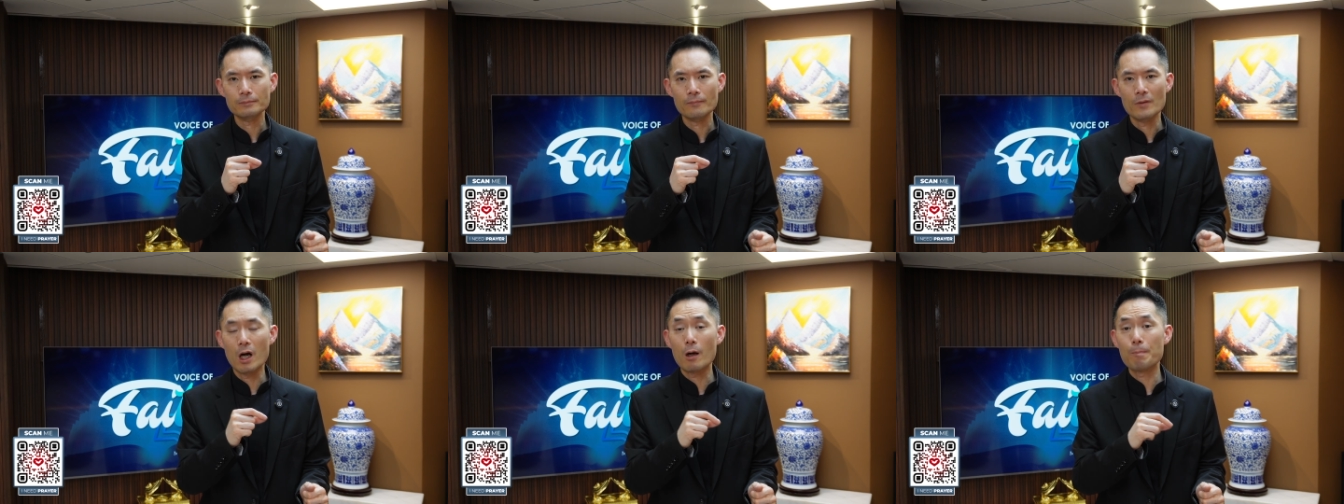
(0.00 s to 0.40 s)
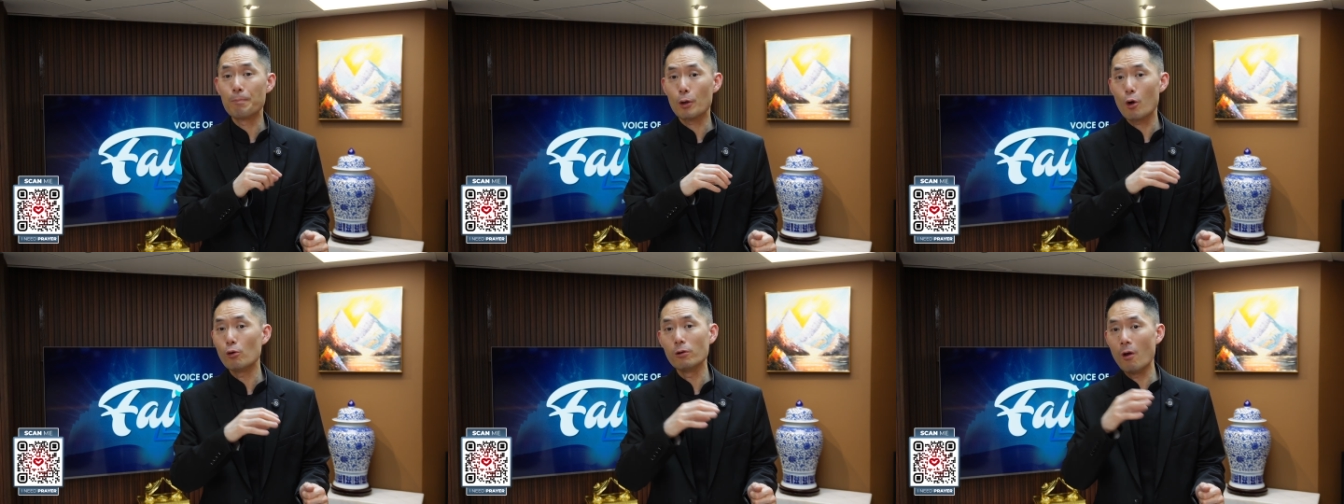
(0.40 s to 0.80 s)
are
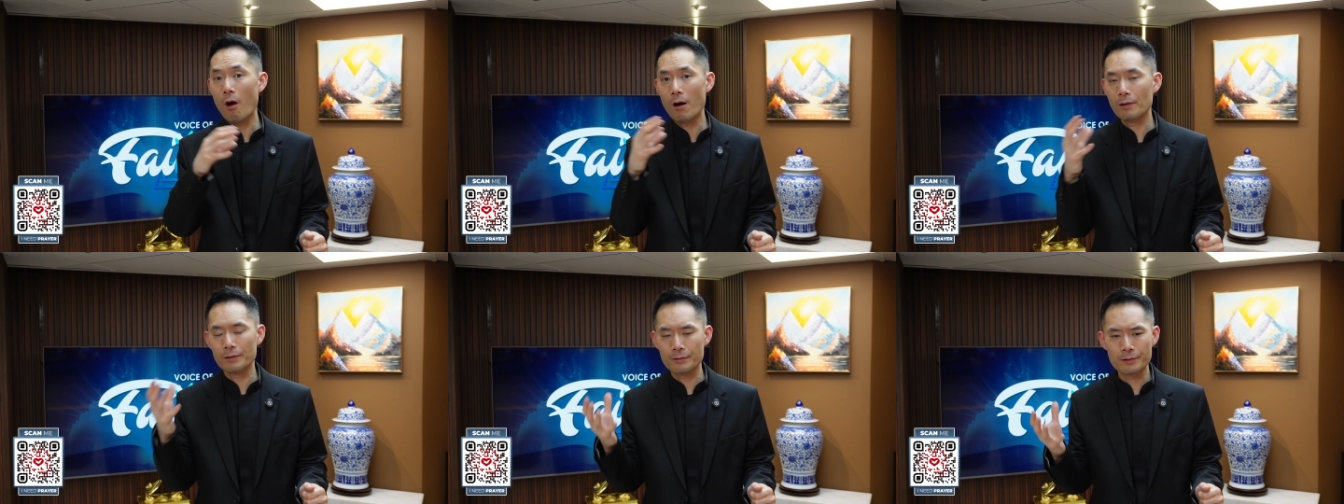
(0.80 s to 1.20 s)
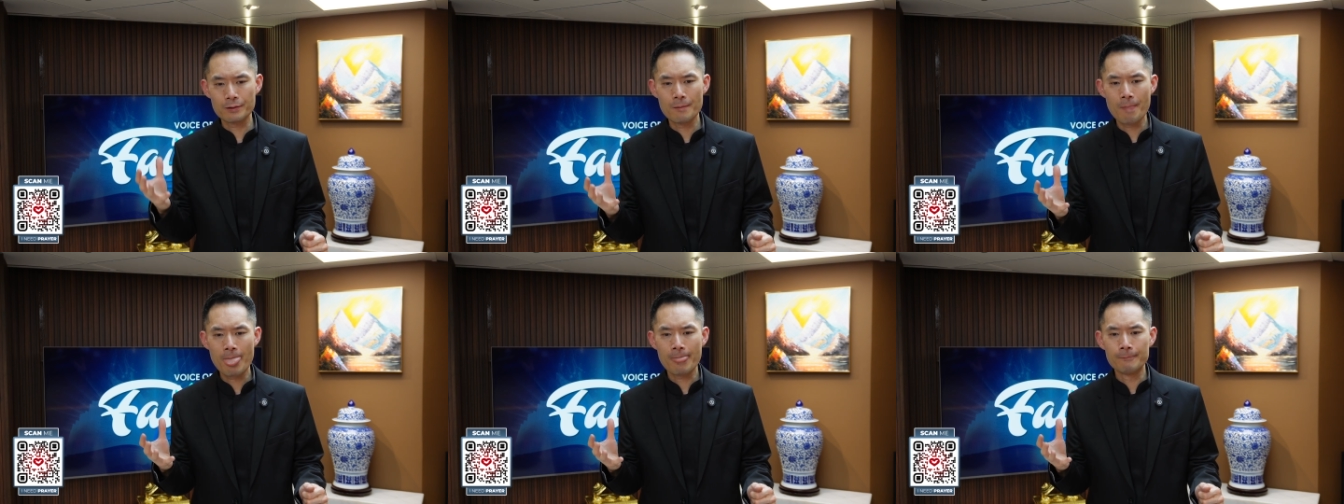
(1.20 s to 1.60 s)
prolonged
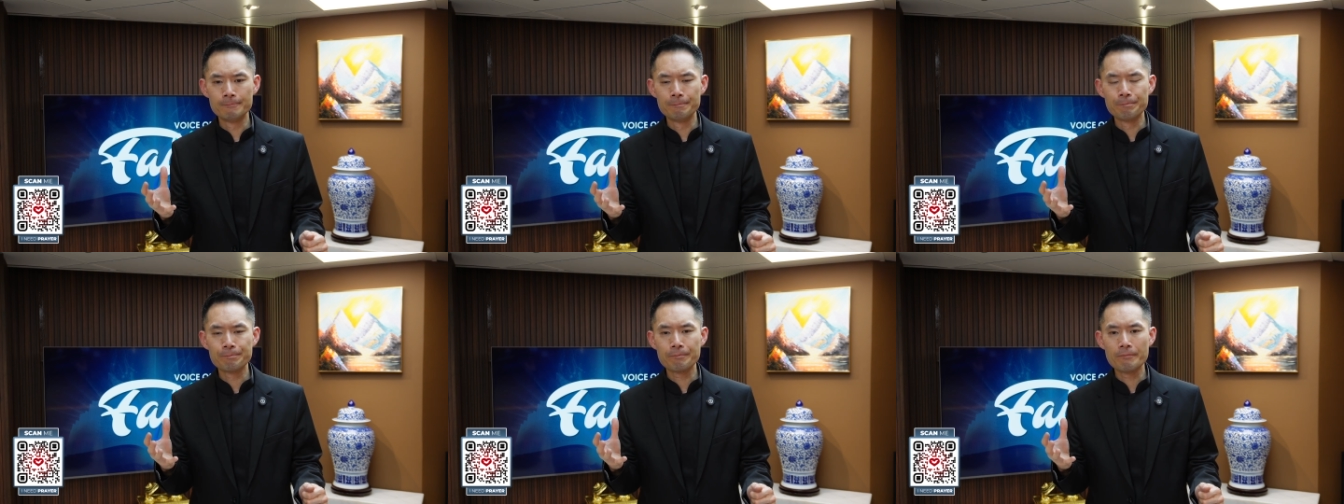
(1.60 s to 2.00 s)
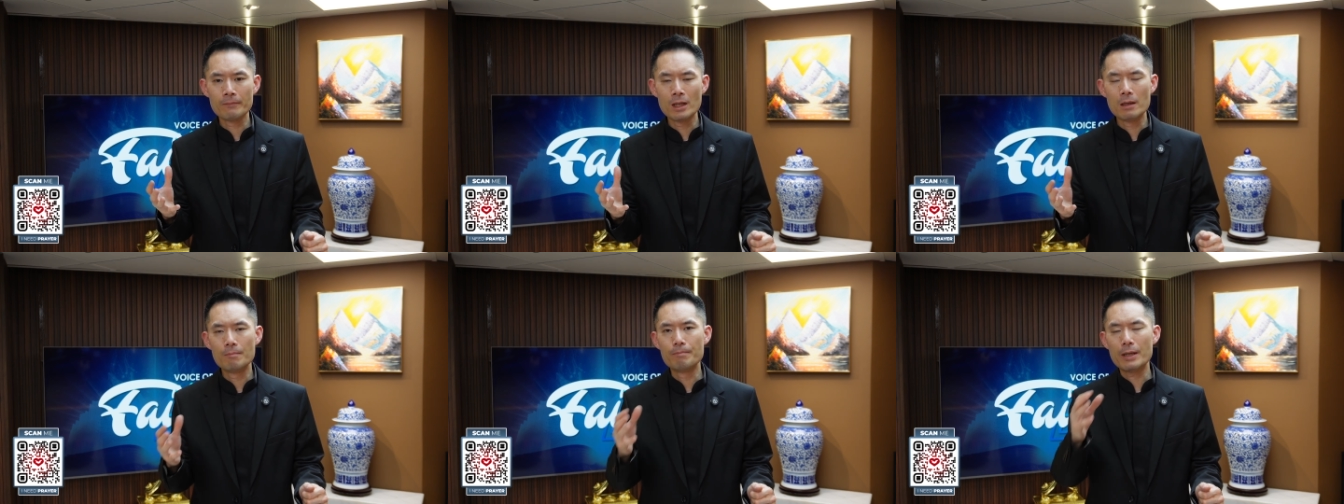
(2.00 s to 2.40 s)

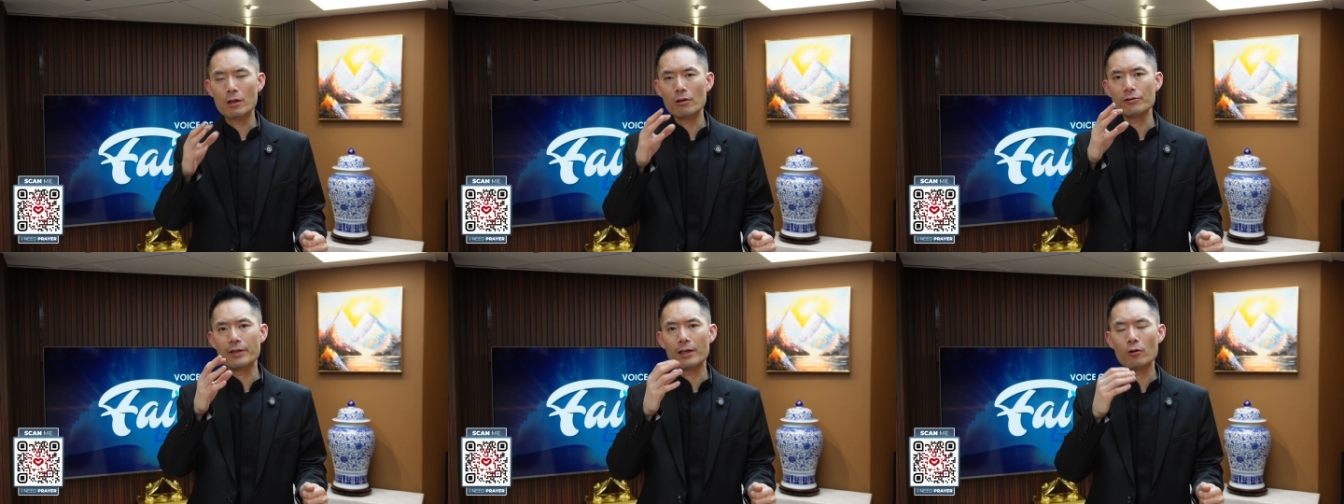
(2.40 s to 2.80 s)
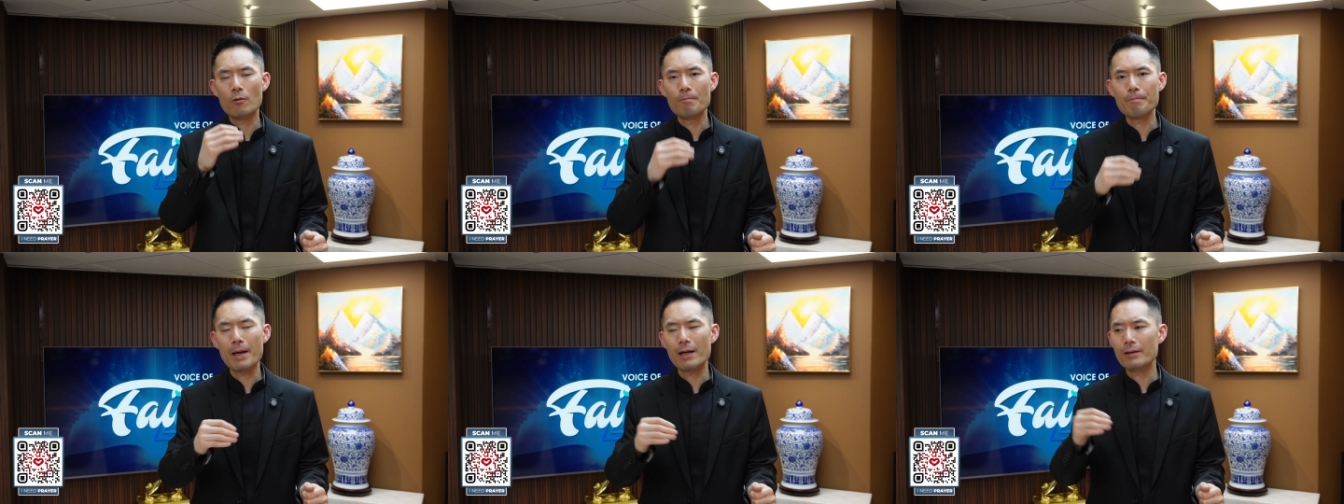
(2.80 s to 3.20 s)
because they
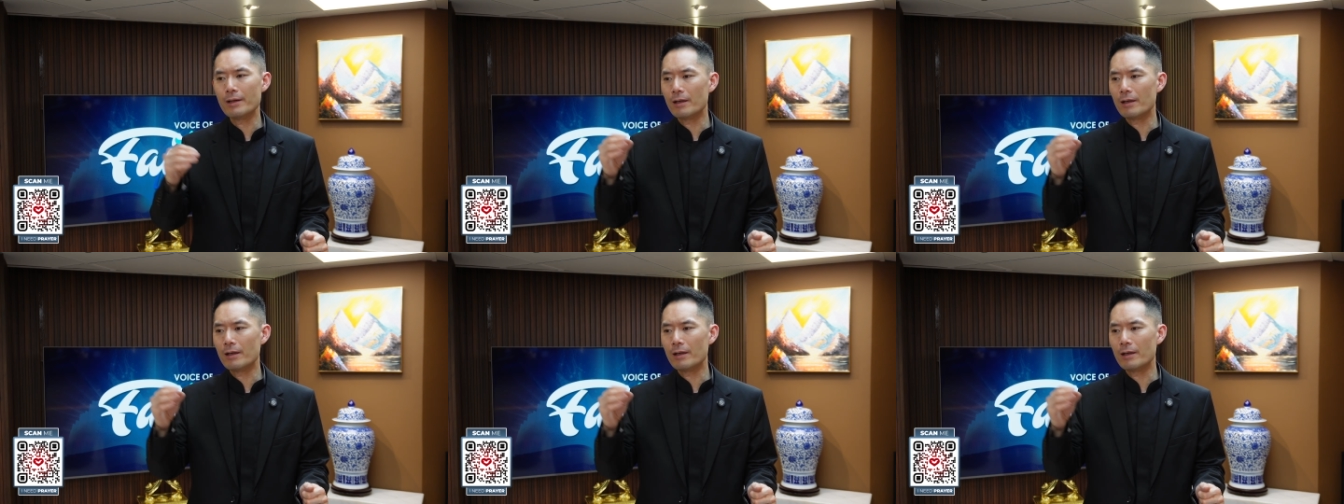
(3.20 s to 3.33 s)
compare their